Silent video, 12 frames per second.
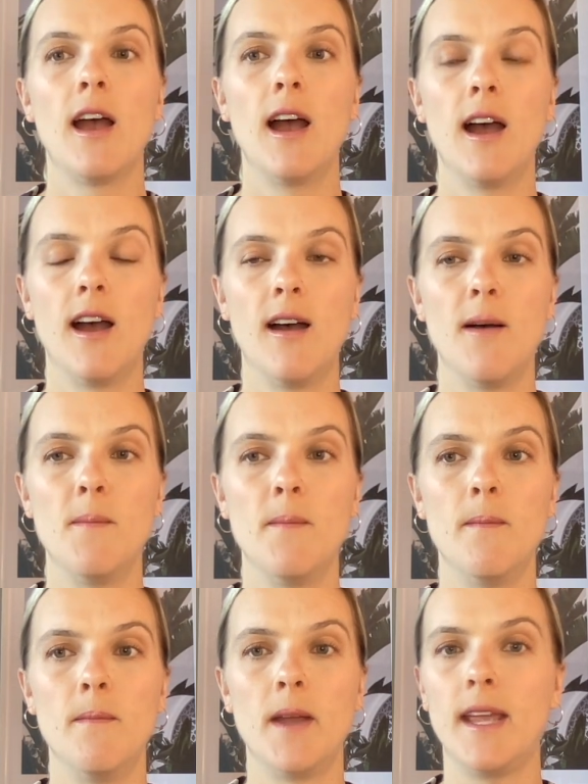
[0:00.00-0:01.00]

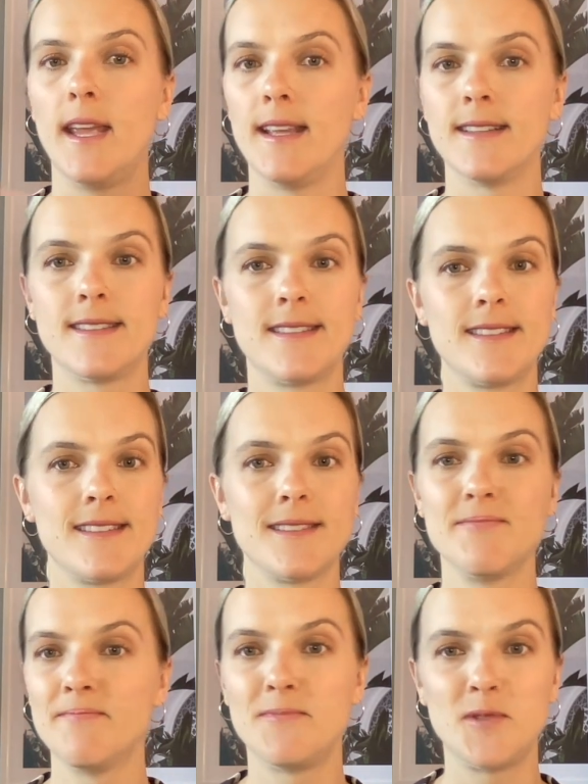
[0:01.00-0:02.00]
It's
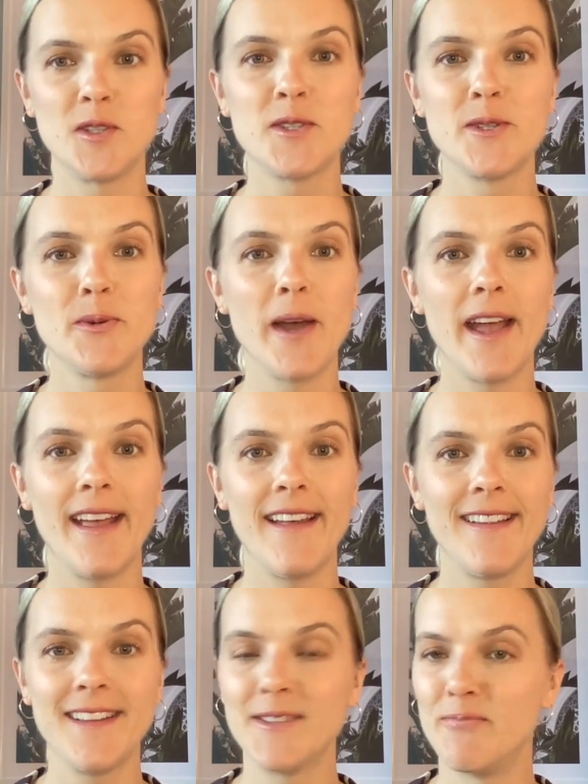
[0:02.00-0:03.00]
just the
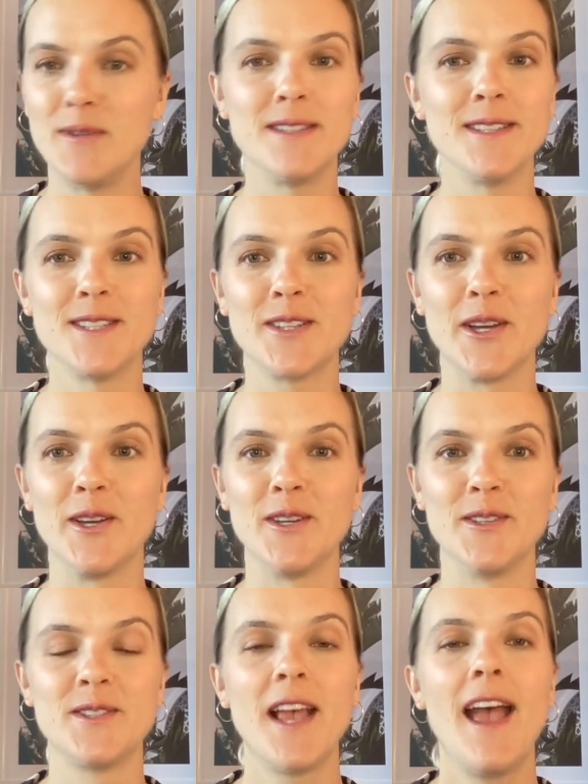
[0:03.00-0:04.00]
way business
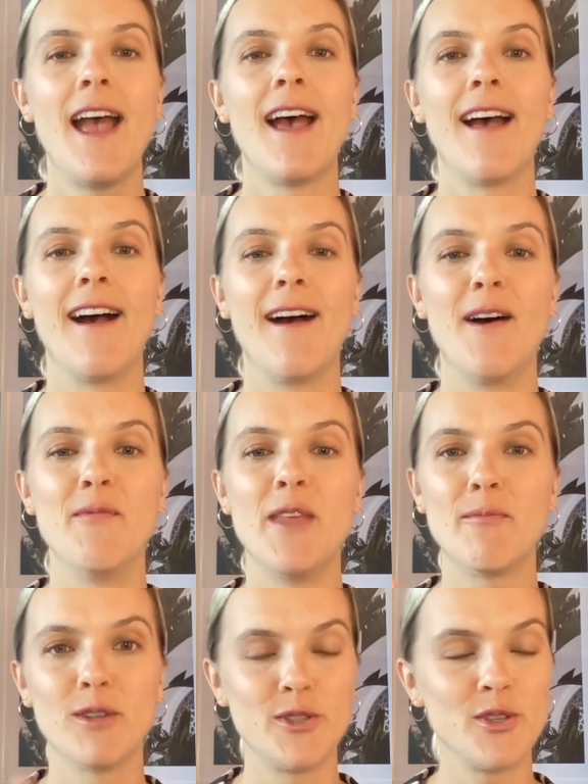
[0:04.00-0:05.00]
goes.
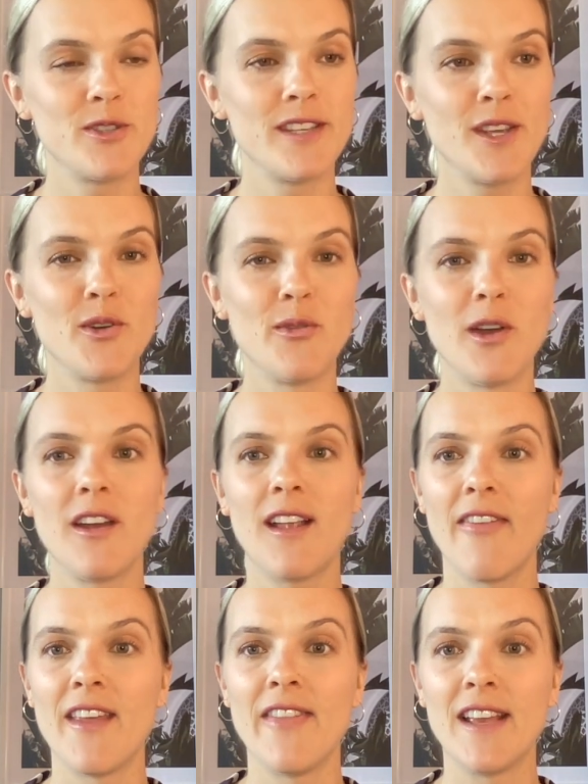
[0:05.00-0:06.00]
They're producing your work
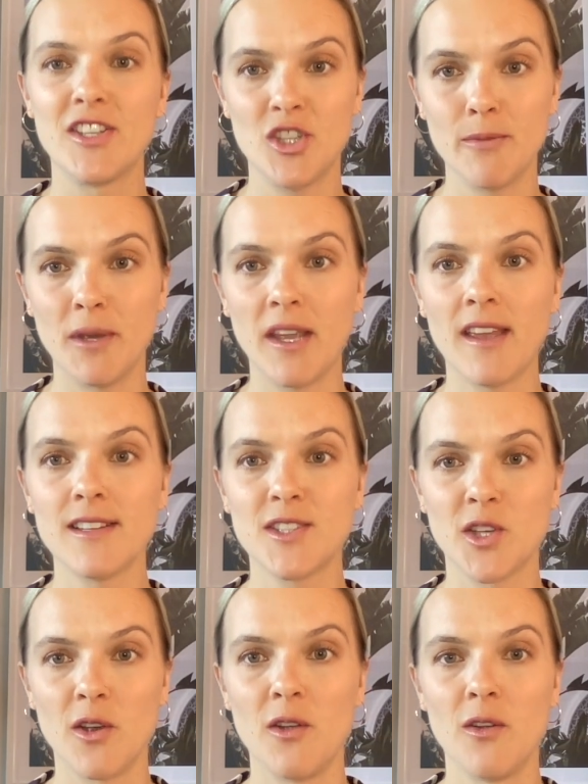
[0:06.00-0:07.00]
and then they're shipping it,
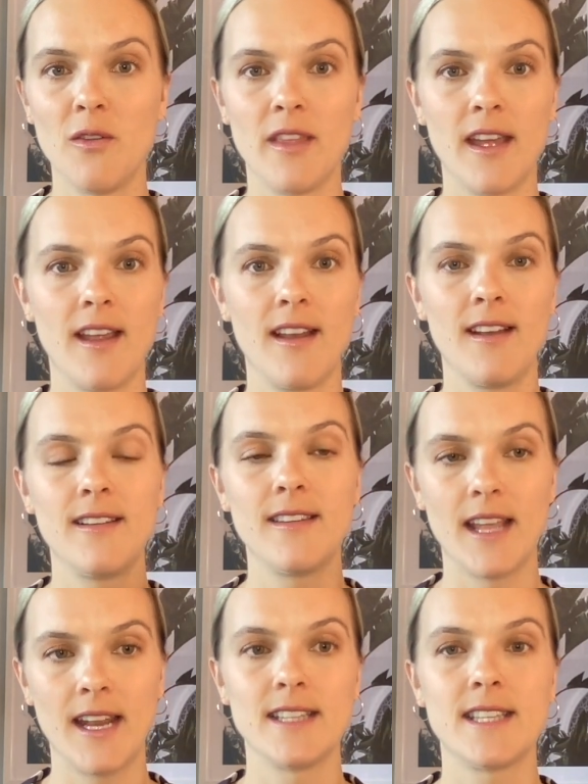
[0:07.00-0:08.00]
so they're
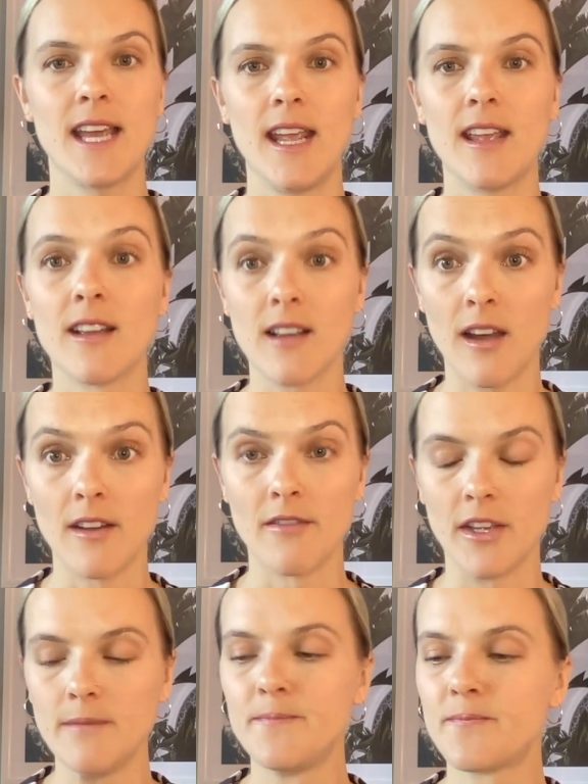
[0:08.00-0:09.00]
going to take a cut of it.